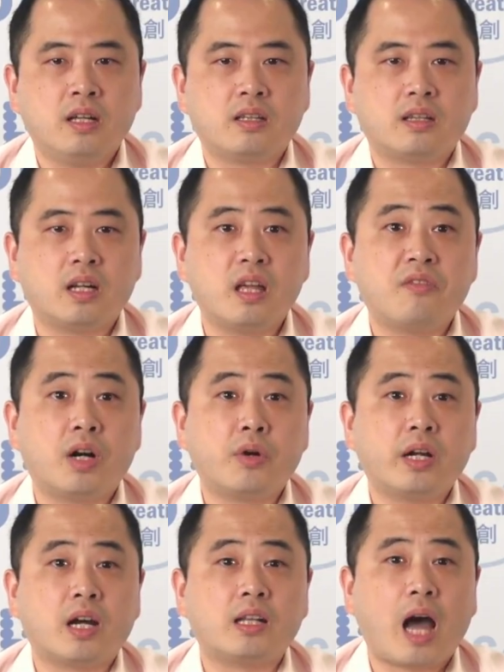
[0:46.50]

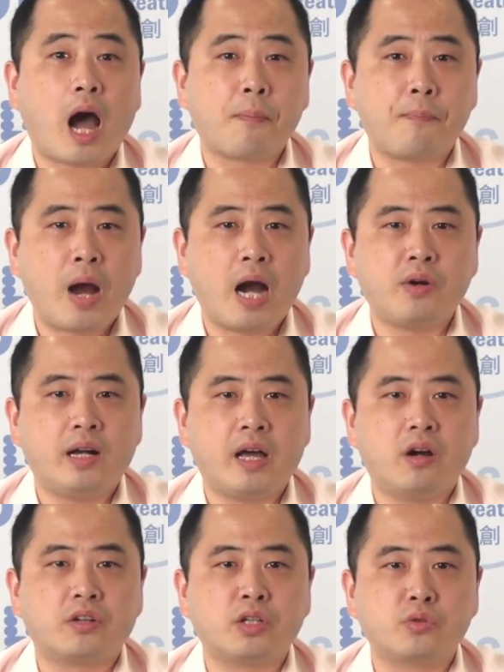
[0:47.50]
delivering an
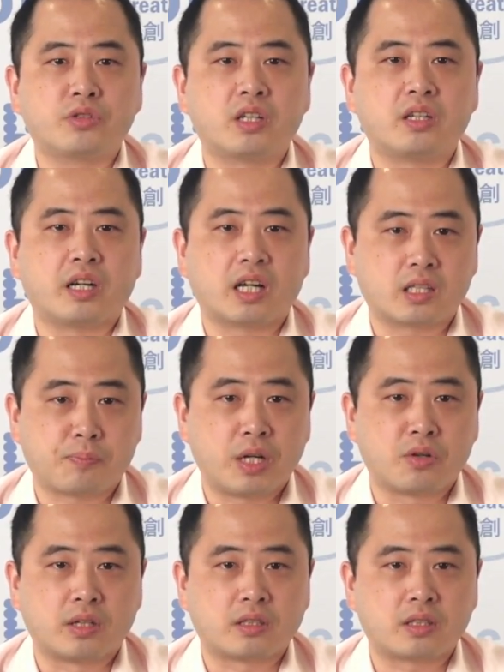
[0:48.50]
unparalleled user
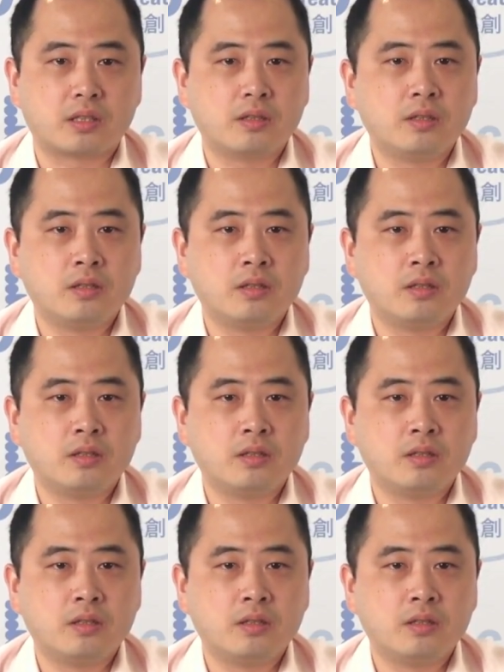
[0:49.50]
experience.